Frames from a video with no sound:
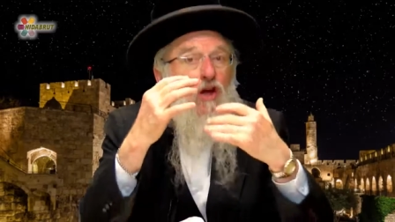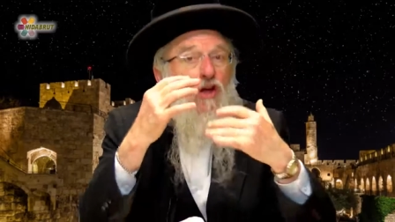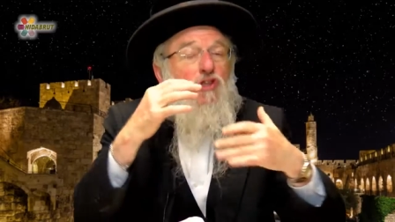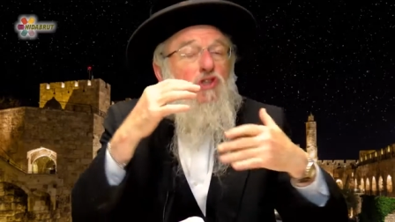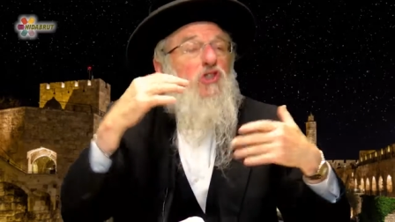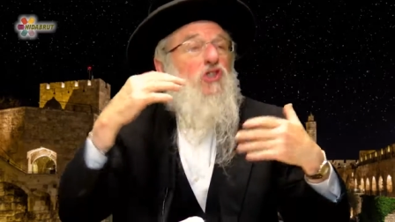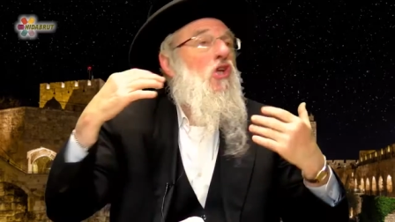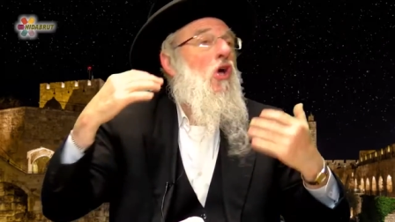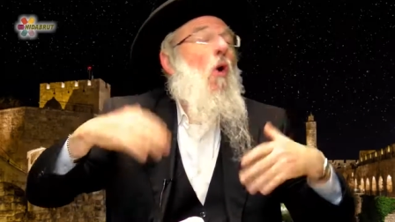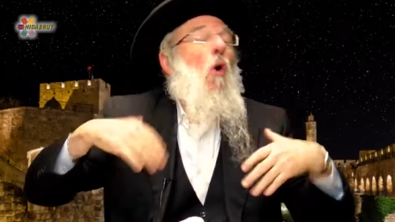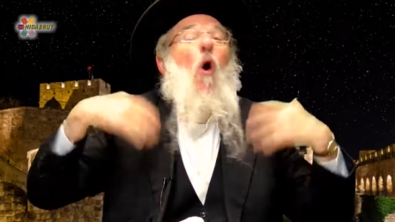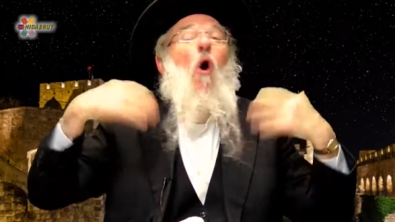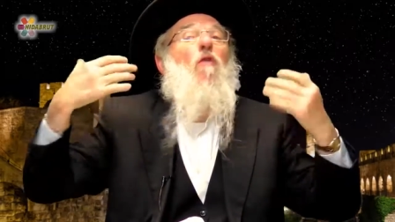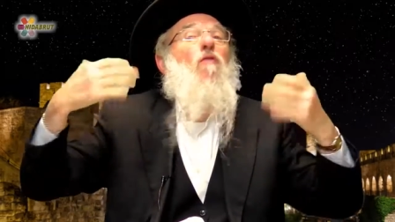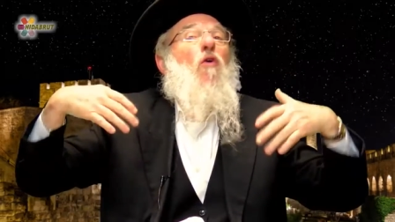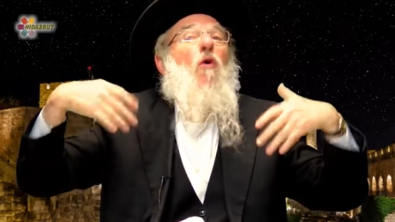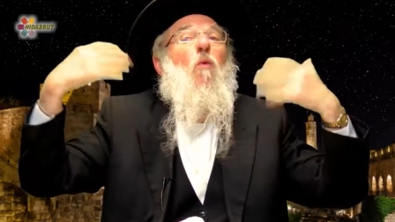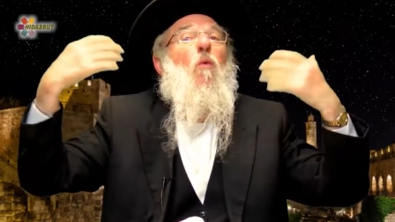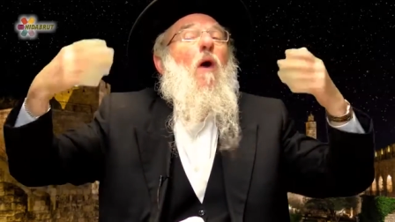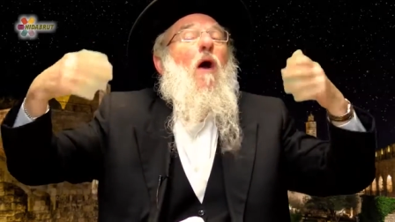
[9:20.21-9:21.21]
so
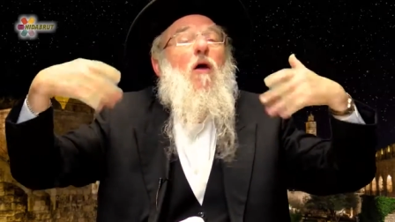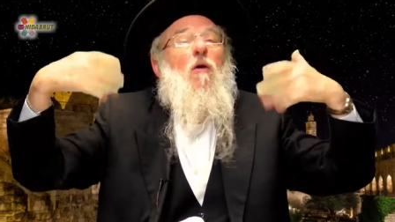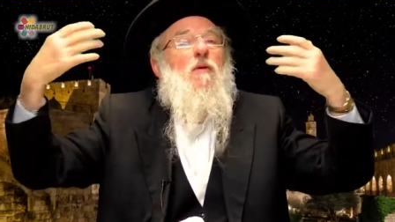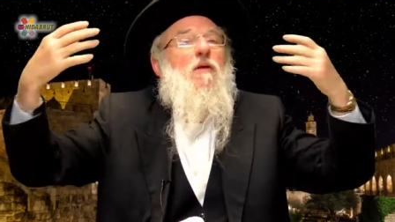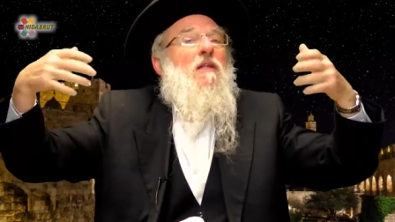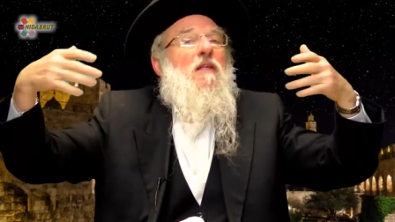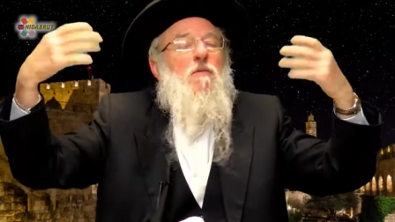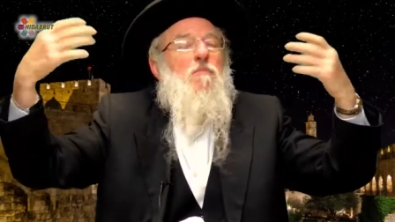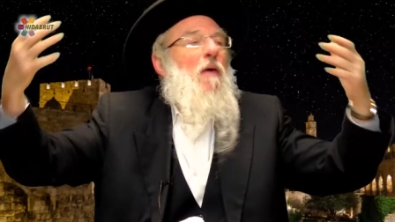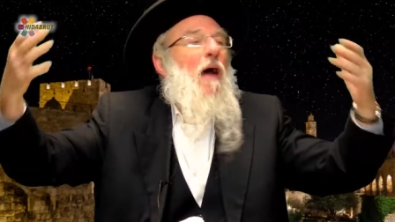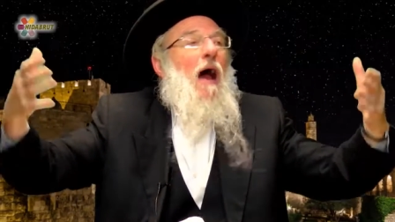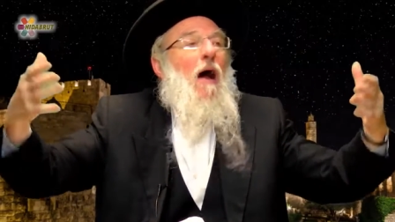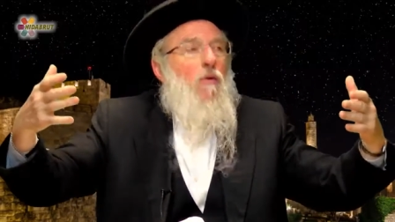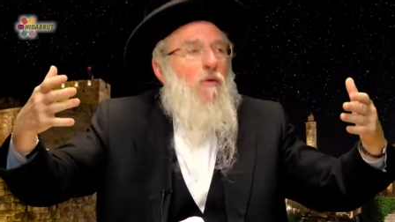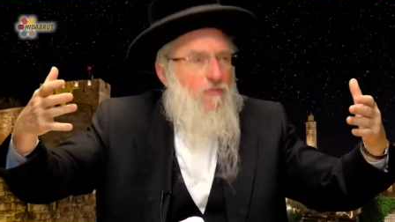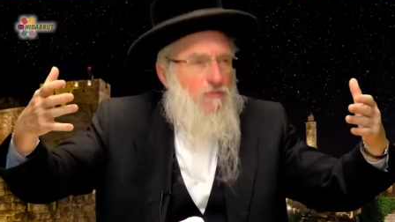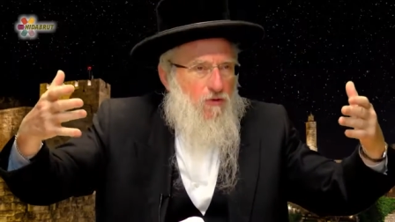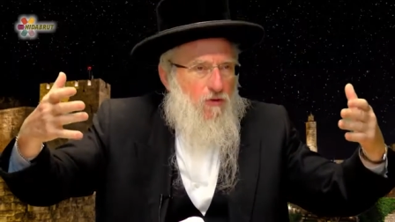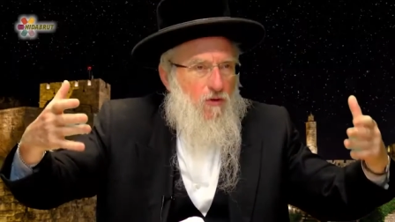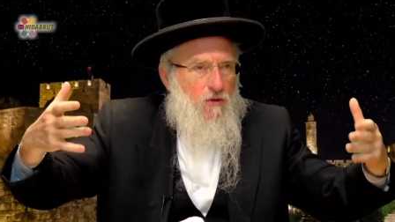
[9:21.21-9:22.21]
overwhelmingly
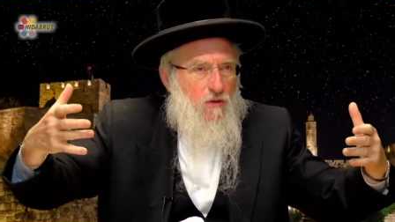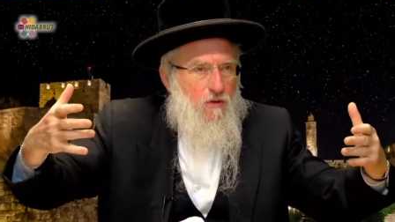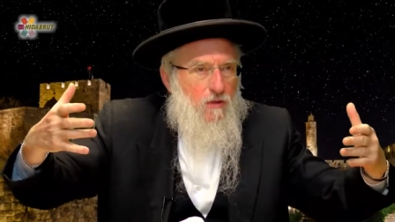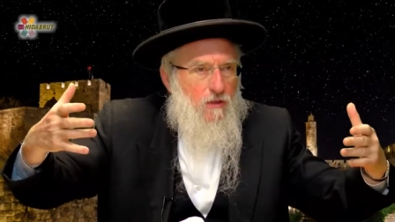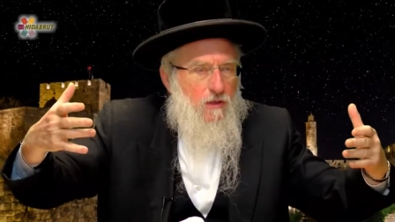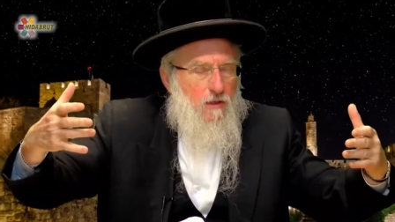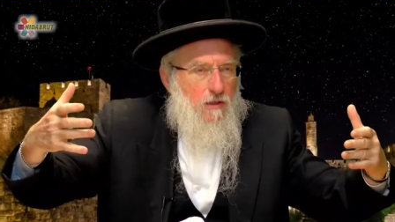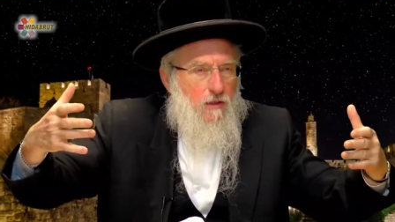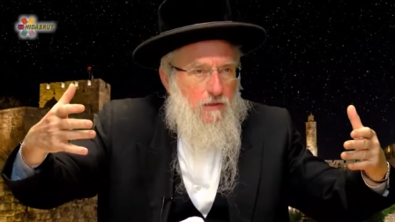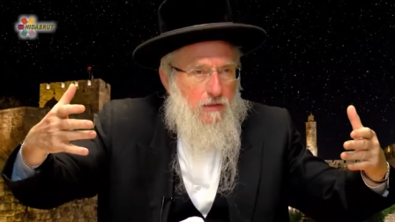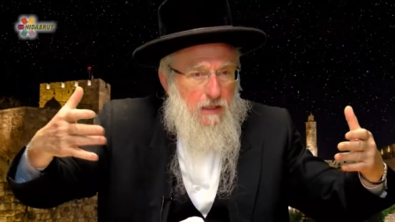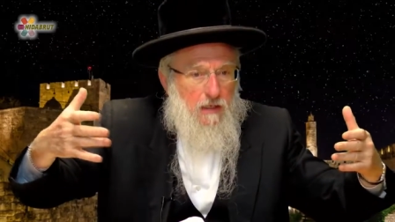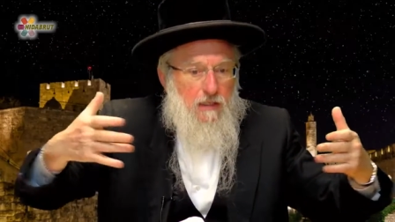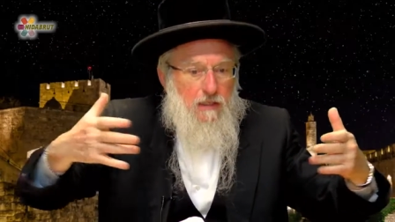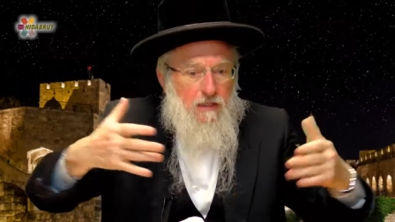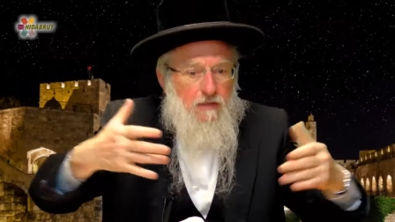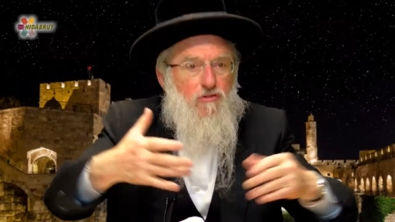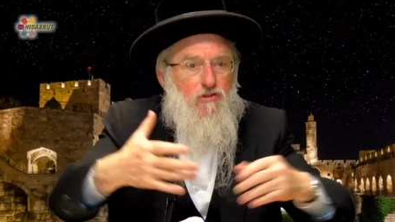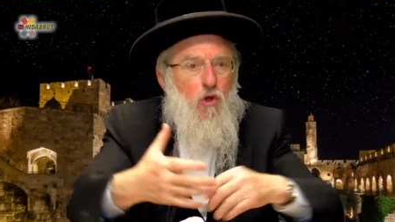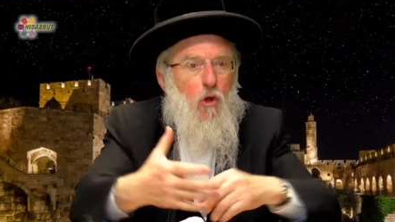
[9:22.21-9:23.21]
powerful that it
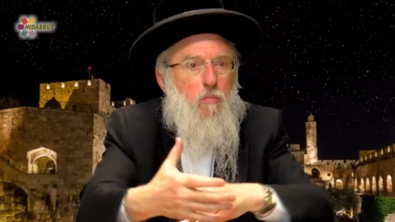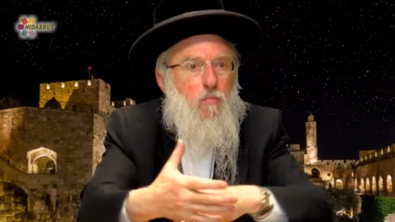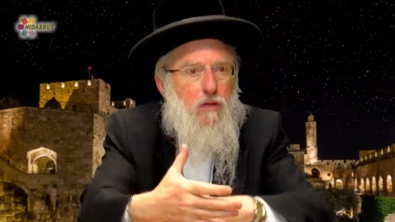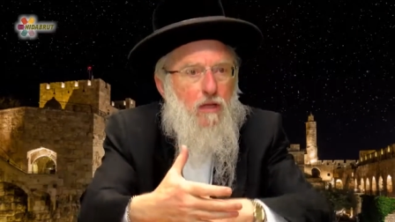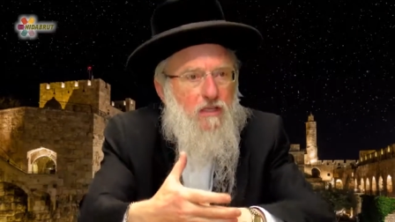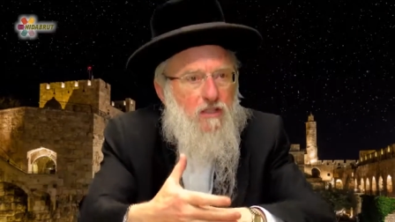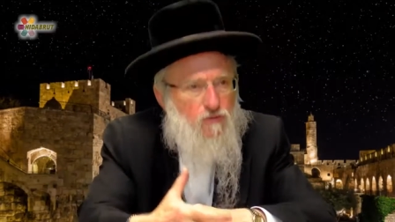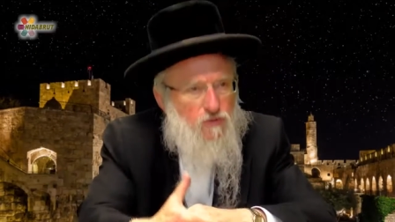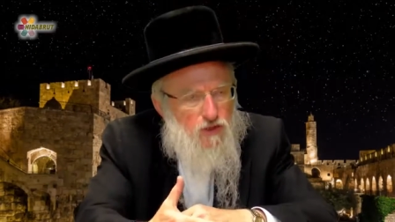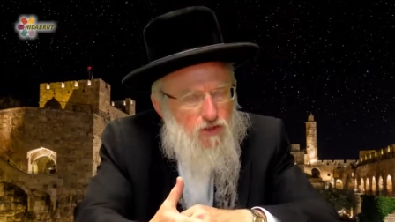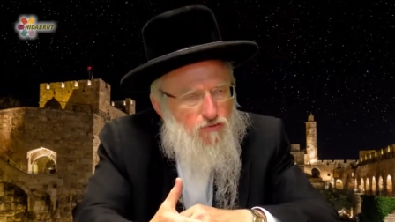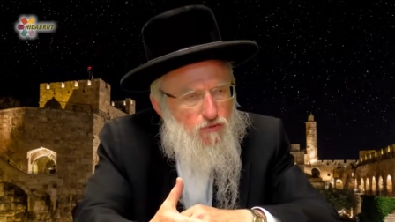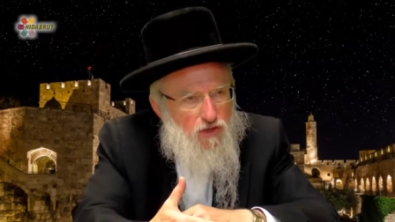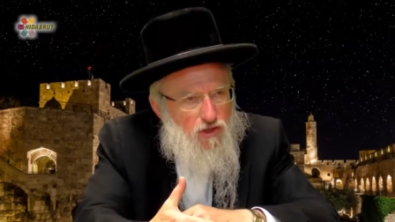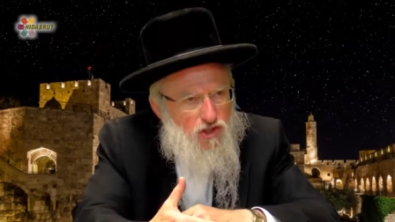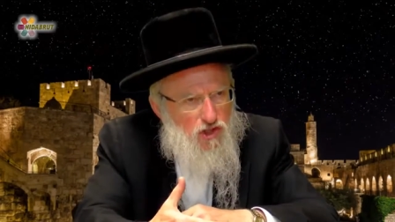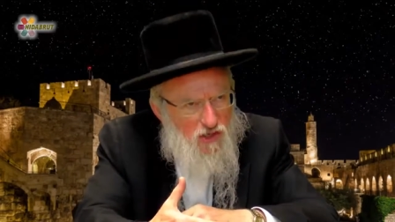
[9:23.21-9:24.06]
leaves no place for strict